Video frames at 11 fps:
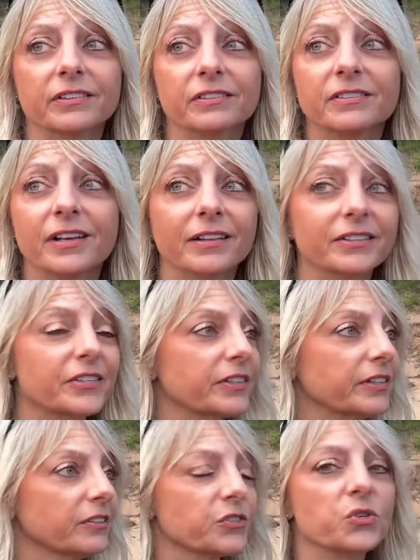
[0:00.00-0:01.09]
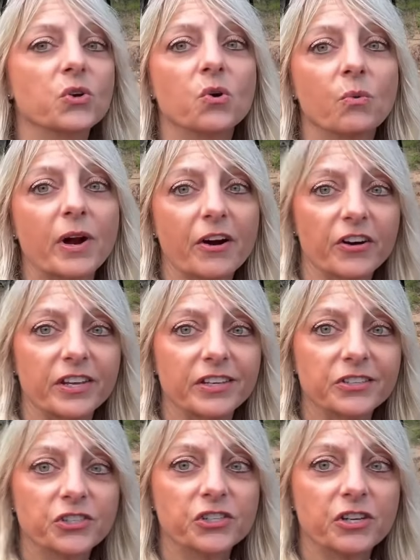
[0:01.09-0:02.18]
solitary little square
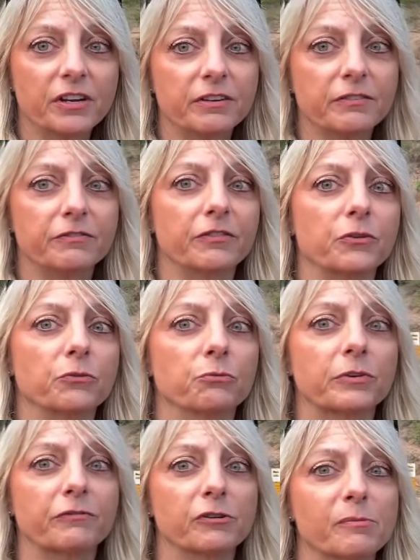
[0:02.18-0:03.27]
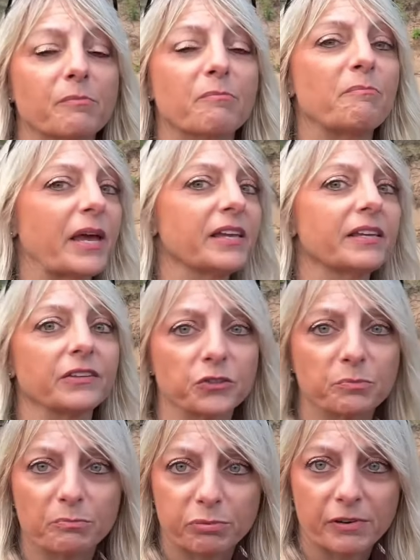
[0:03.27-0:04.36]
inch of river bank is
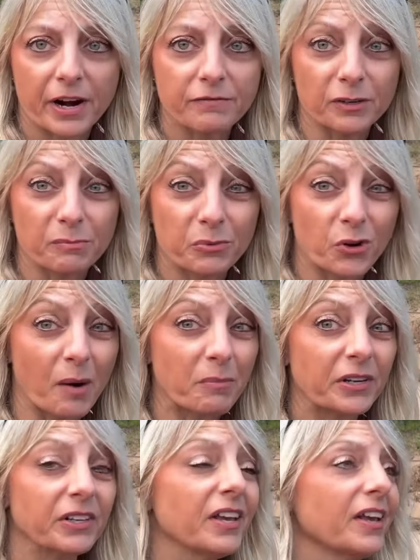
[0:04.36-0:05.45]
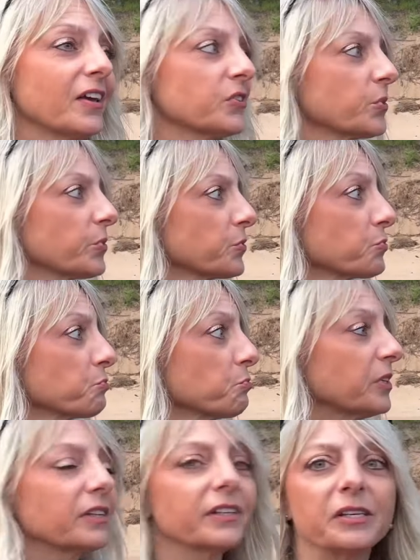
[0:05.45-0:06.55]
private property, so there's
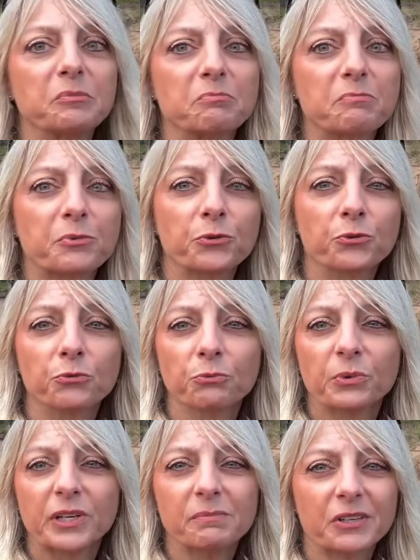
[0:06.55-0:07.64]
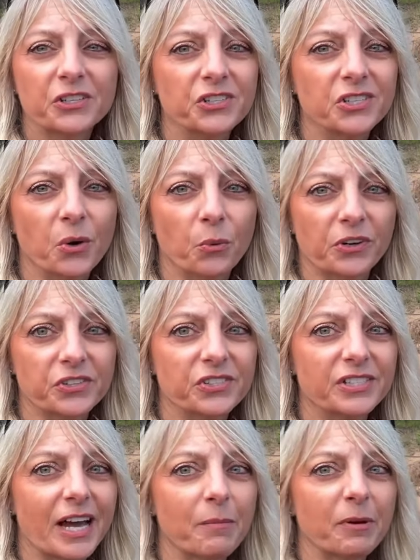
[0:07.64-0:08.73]
really pretty much nowhere to stop.